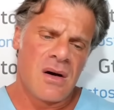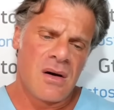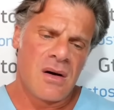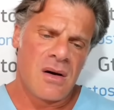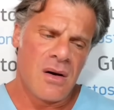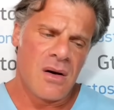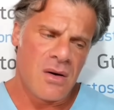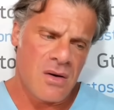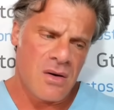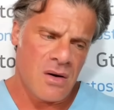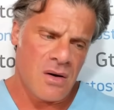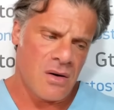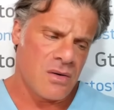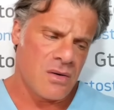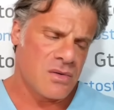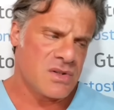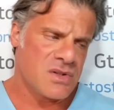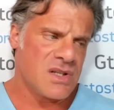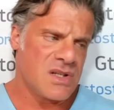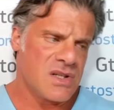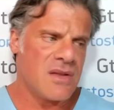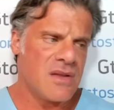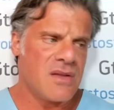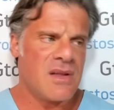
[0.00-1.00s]

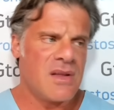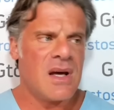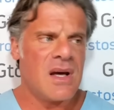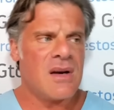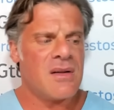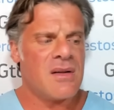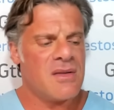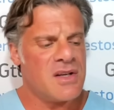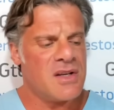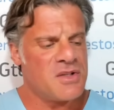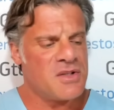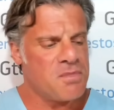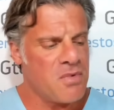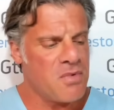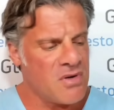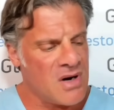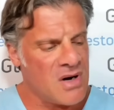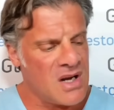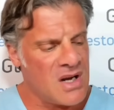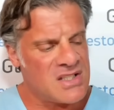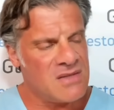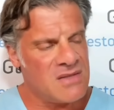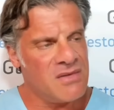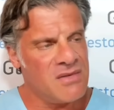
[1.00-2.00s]
glucose, and then this
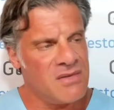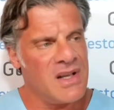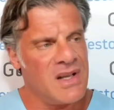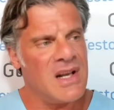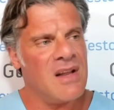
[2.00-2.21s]
progressively